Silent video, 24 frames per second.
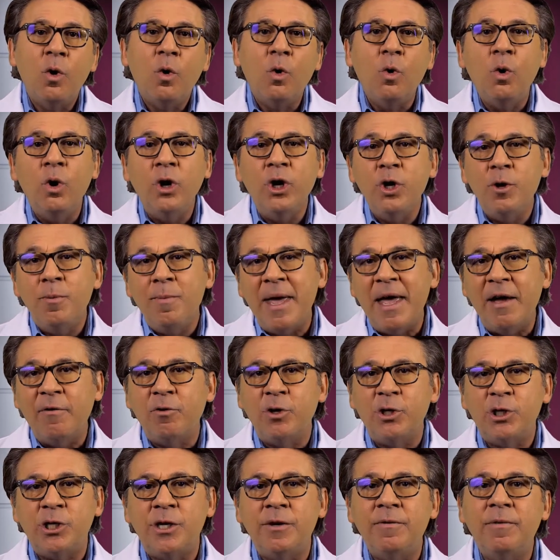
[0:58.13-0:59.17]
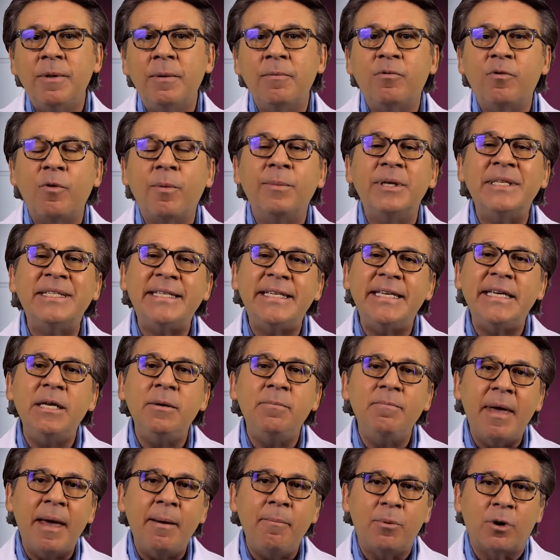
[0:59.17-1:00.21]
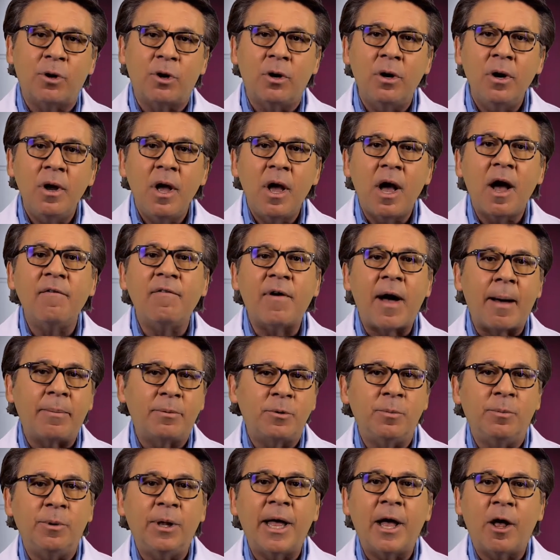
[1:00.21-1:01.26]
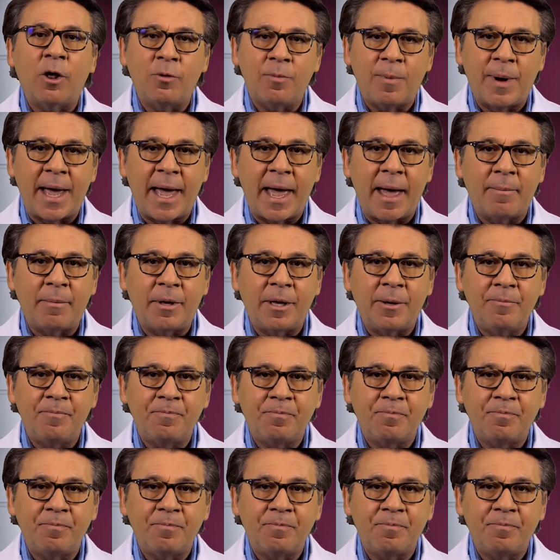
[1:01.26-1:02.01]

or you may have received them from a team member of Optimal Health Miami.